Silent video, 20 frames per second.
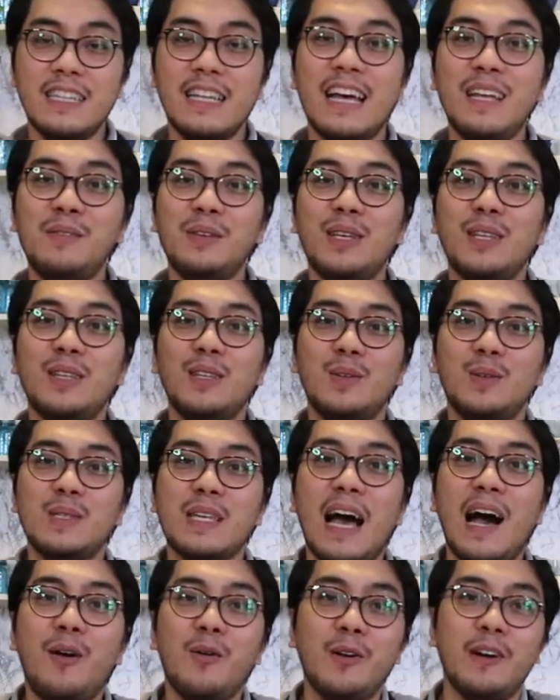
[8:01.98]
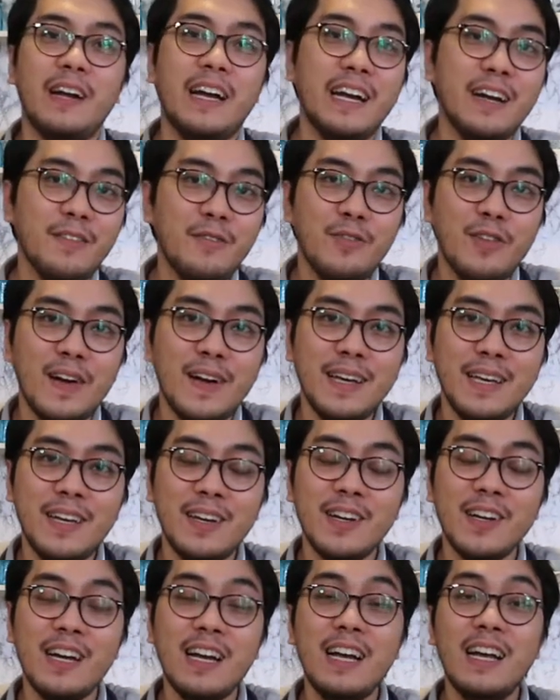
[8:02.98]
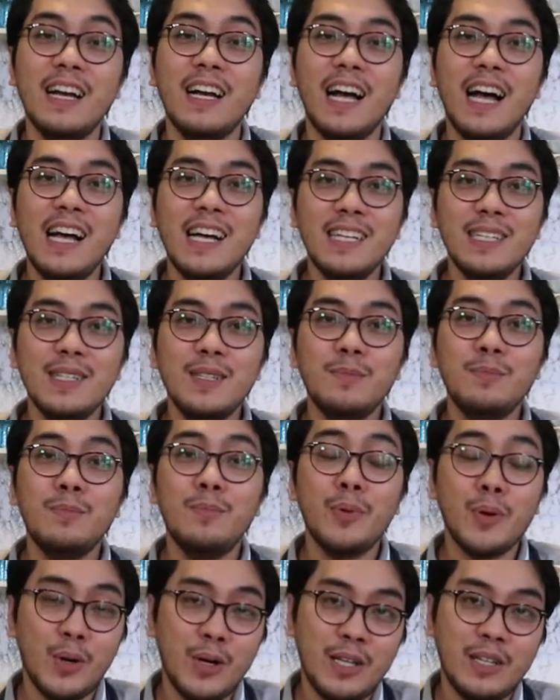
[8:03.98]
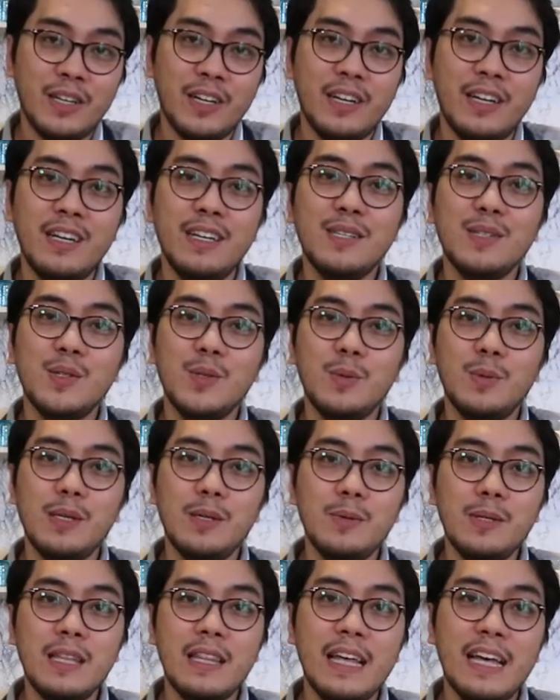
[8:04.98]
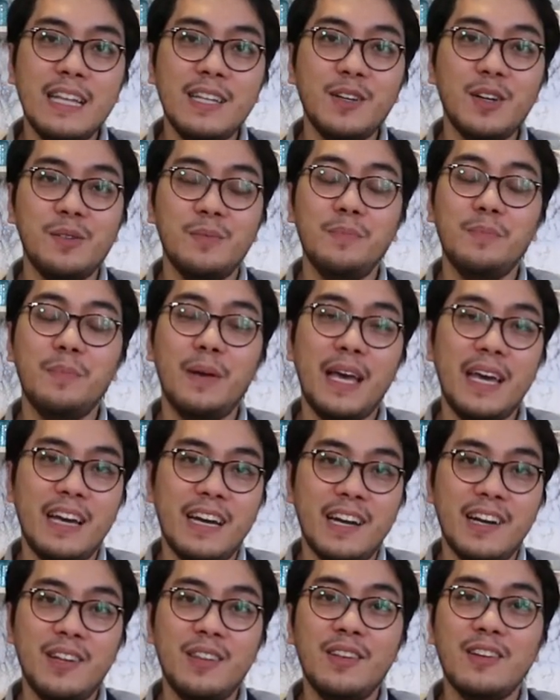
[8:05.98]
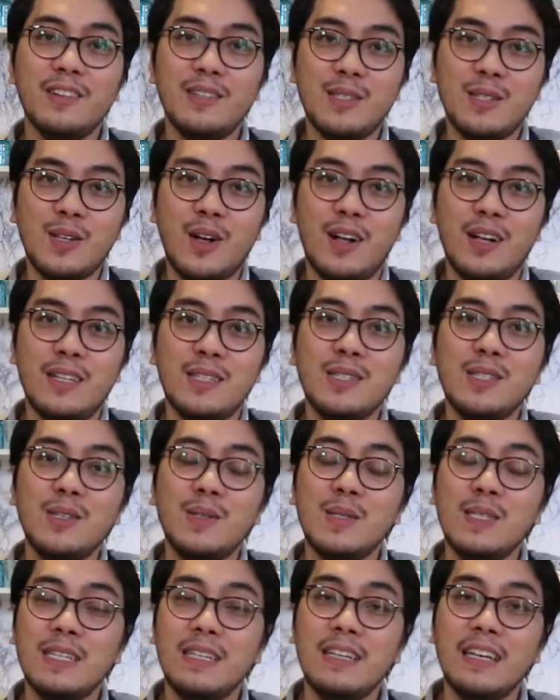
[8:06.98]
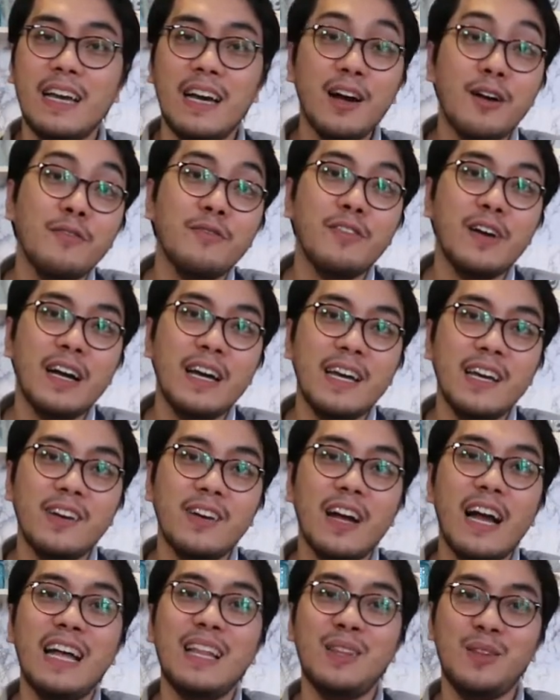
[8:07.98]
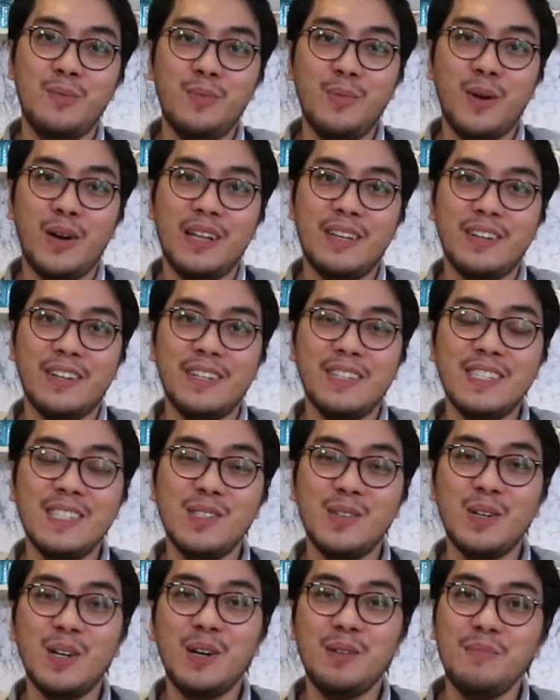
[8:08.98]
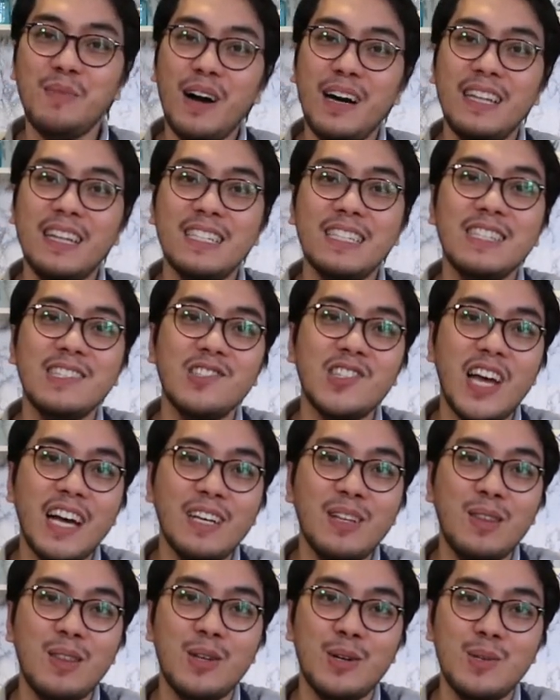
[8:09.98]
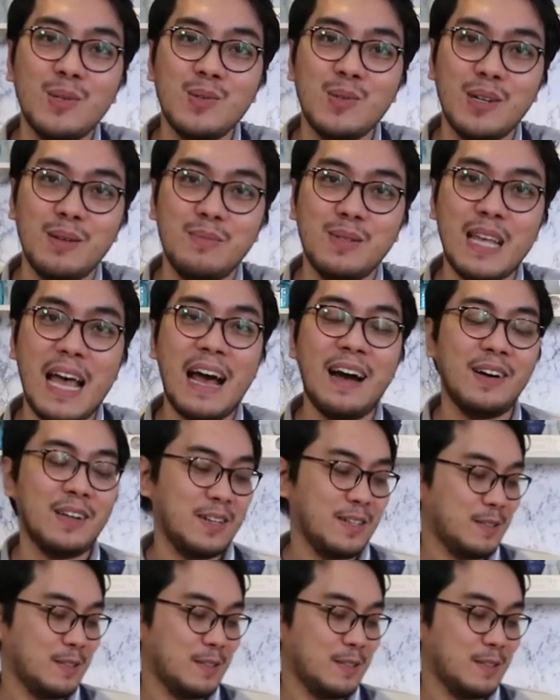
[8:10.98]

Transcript: and then we can use our air fryer and broiler. So we would then compare the results using the air fryer and the broiler. So come on, let's check those ribs out.